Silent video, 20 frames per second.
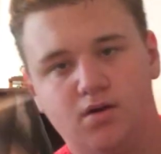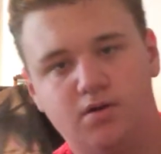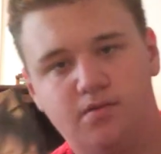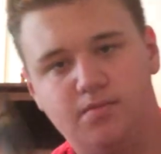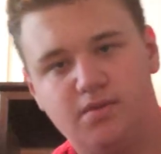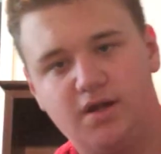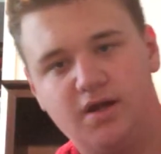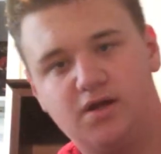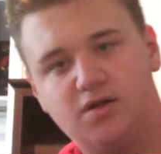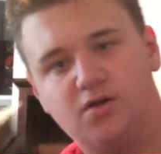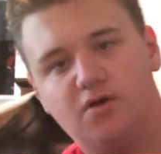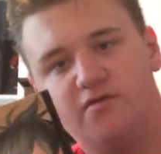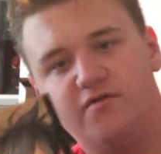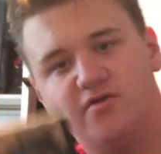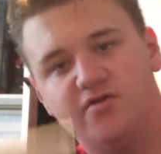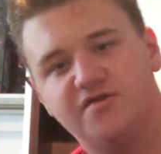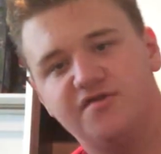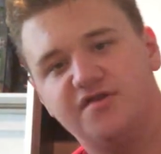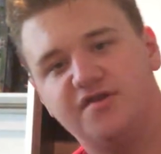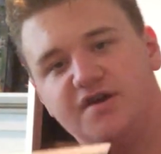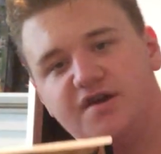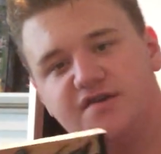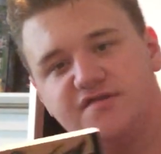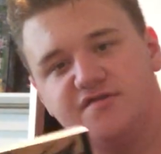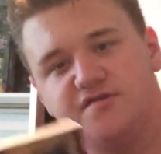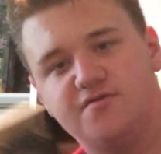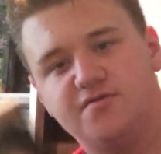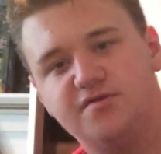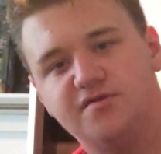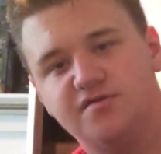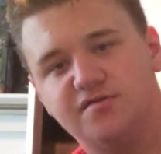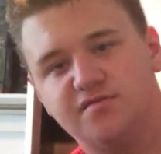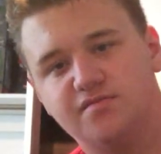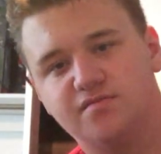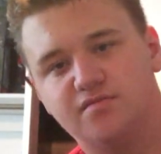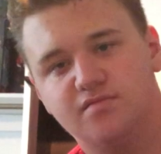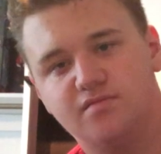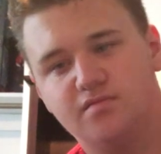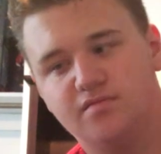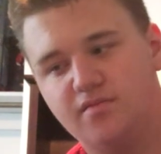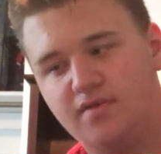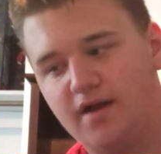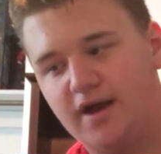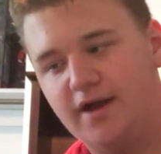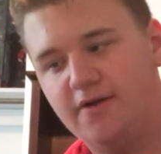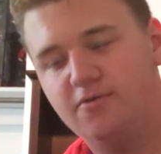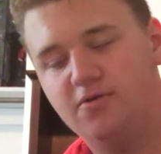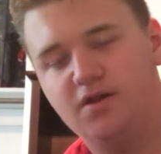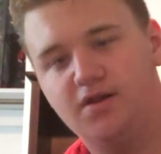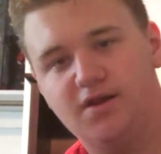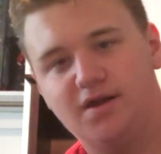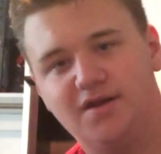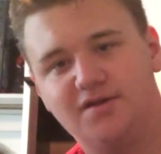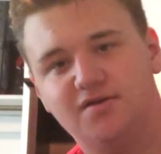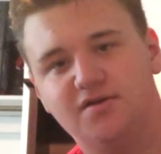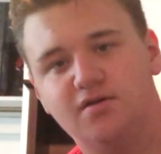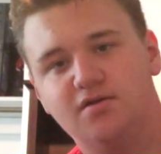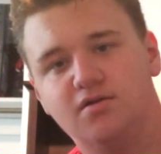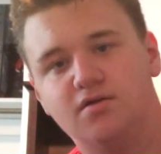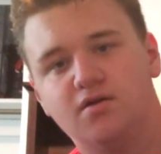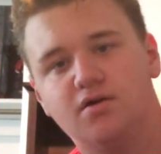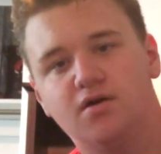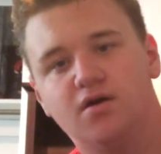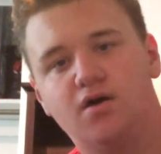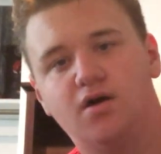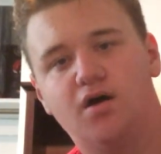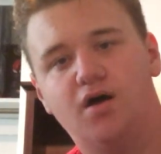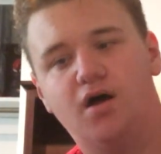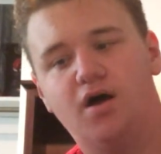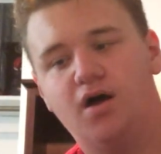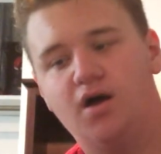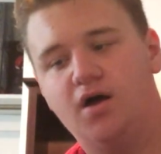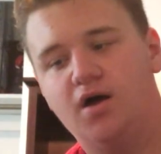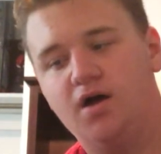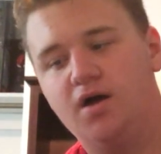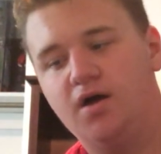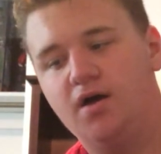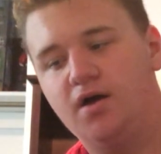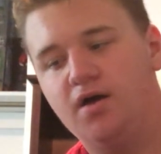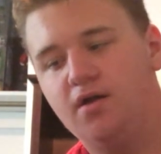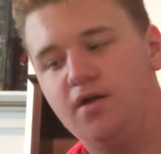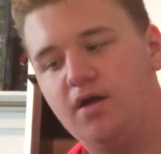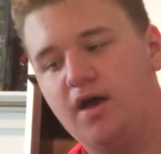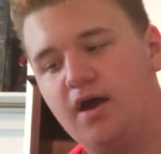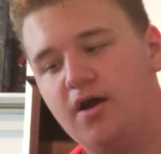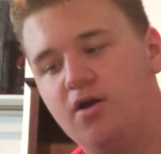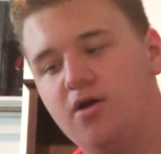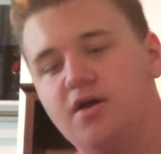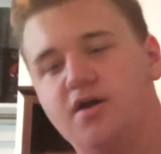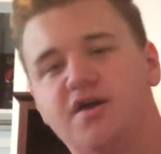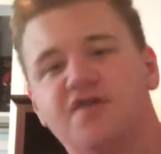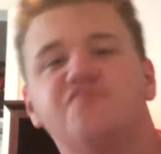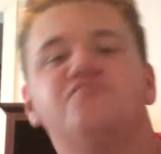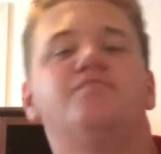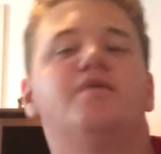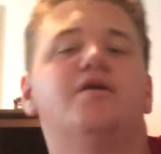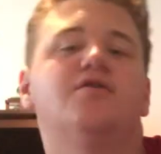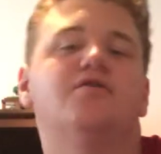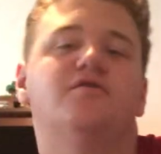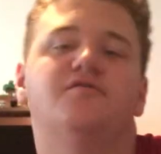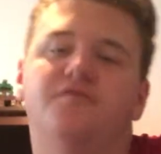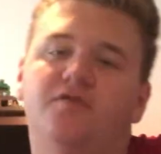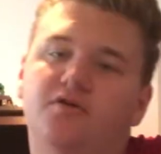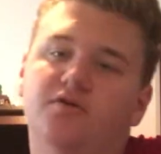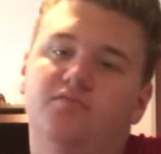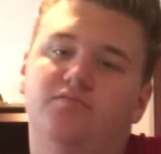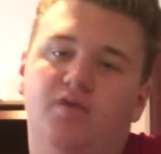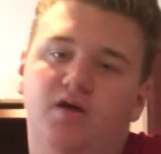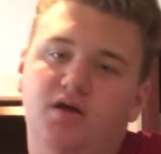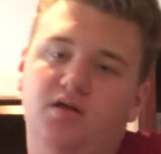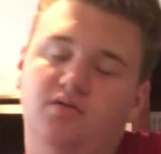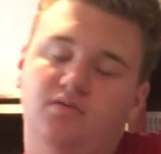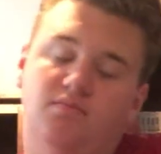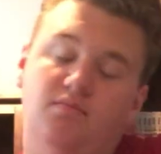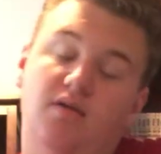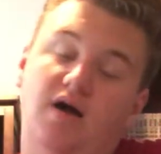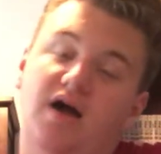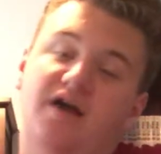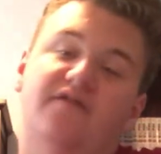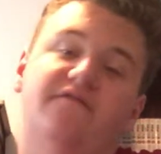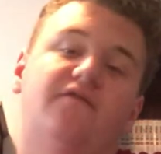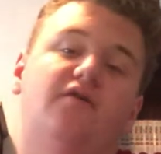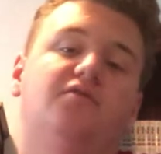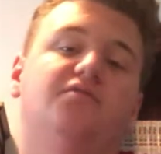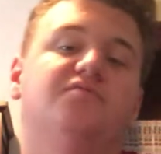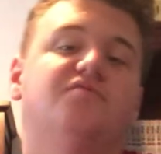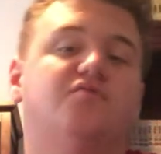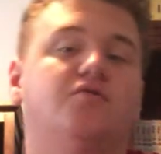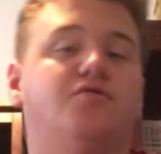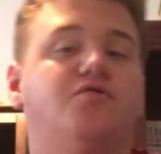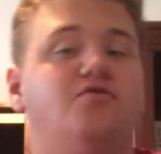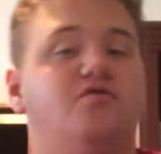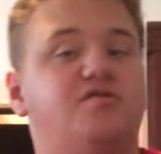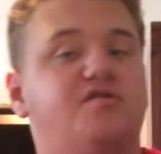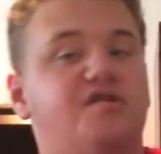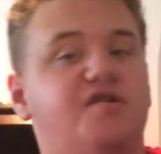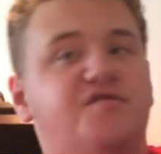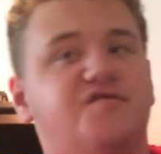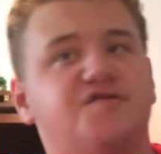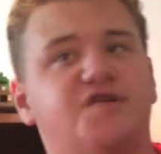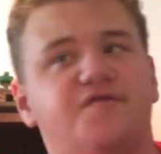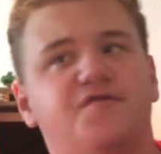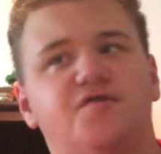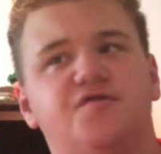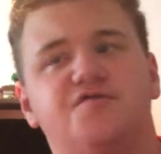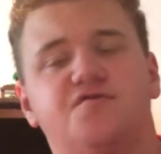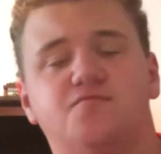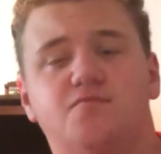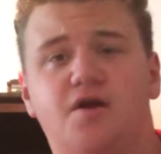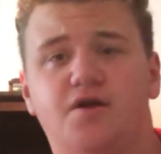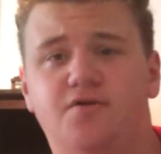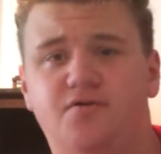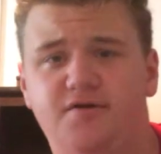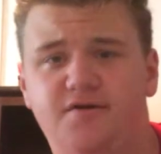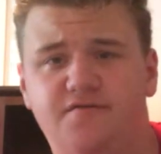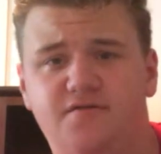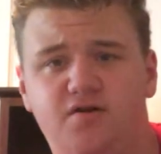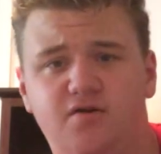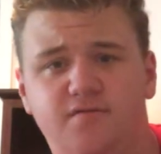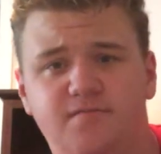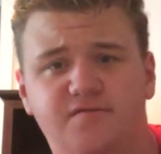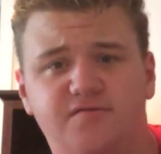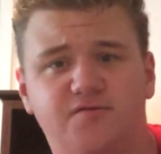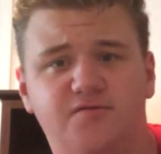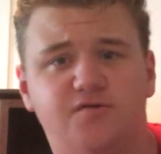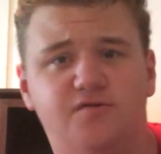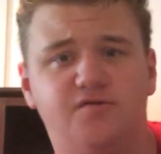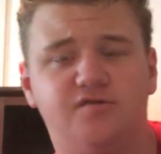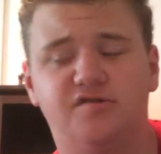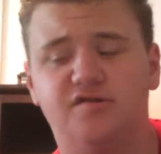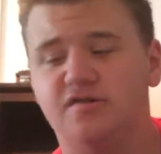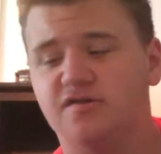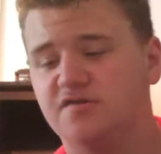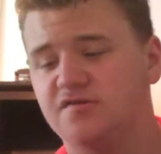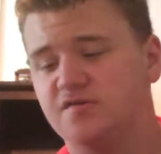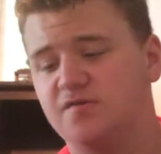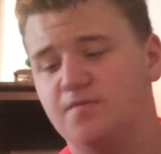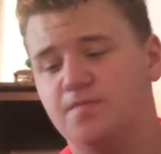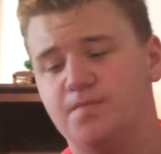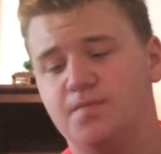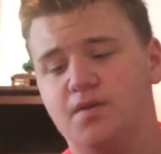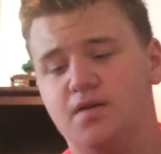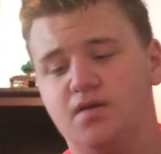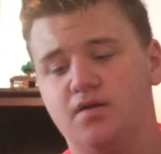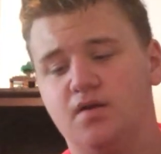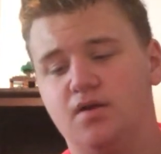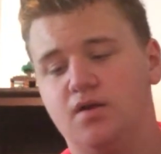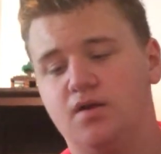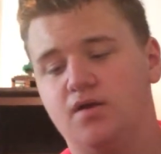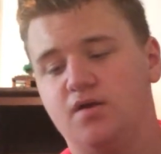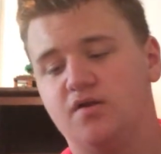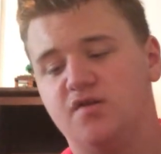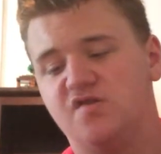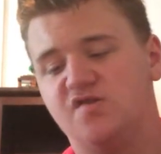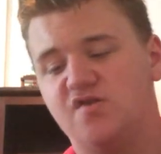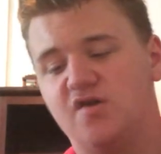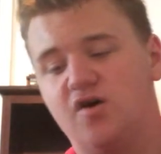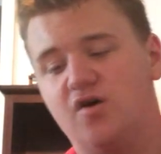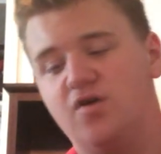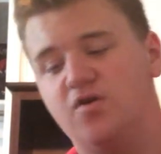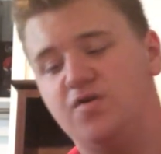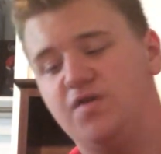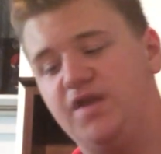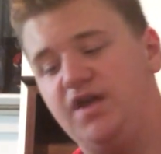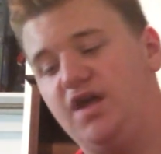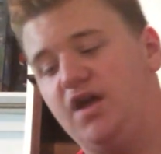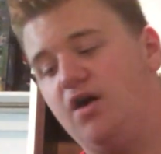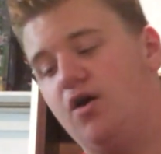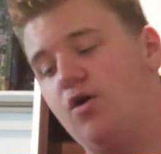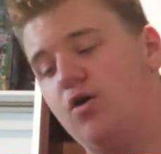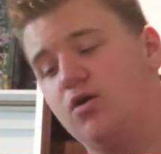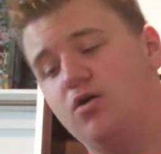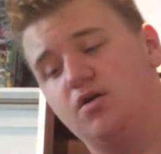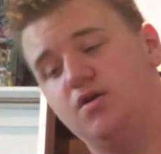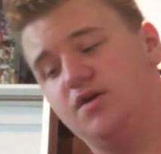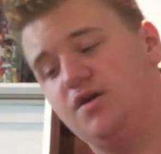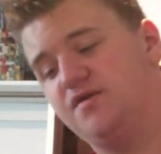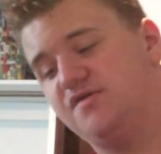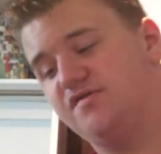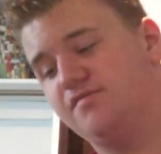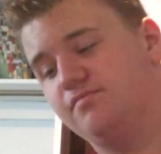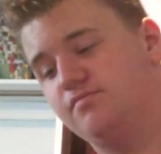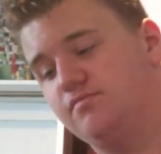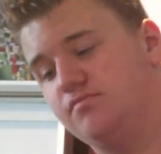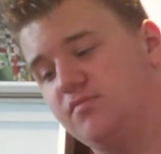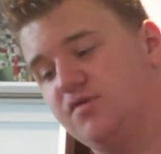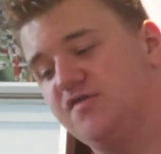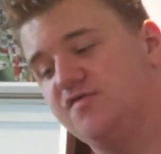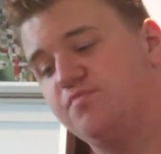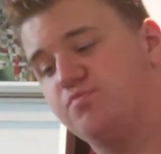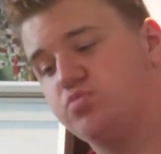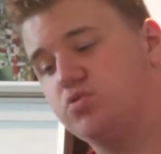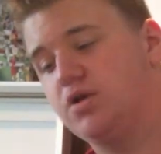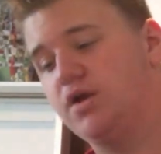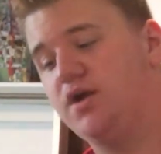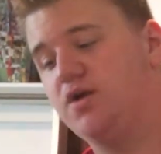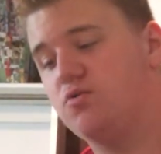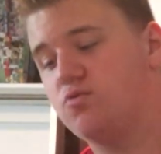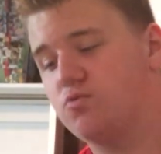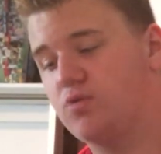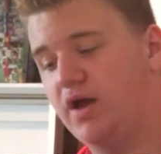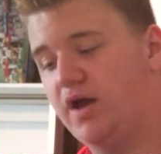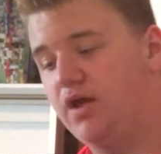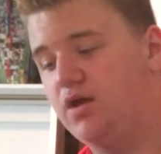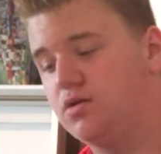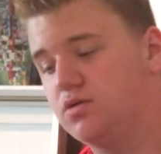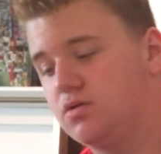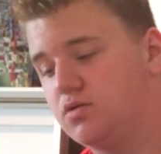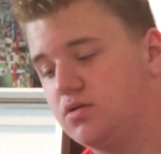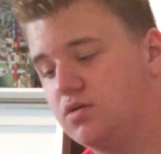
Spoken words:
Black Clover is the next series. I really liked it. I heard it gets better at Volume 8. I have Volumes 1 through 6. I've also read only Volumes 1 through 6. So the art is pretty great.